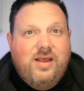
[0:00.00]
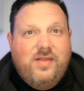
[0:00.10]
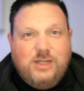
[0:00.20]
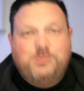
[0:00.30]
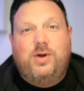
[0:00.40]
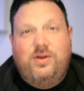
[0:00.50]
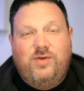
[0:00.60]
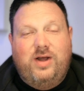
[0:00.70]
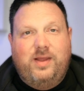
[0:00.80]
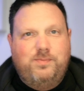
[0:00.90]
That's pretty
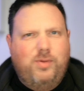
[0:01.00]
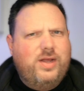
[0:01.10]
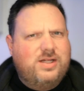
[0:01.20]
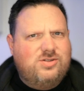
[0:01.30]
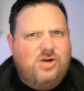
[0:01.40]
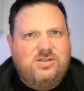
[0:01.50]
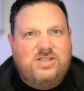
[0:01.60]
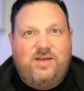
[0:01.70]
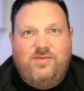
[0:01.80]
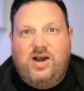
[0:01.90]
fun. Like pulling in Star
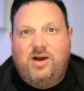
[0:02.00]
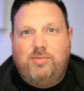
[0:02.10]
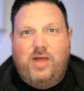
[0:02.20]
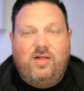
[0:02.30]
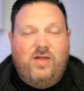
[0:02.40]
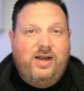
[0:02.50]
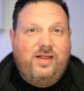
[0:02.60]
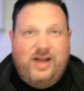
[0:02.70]
Sapphire and Black Lightning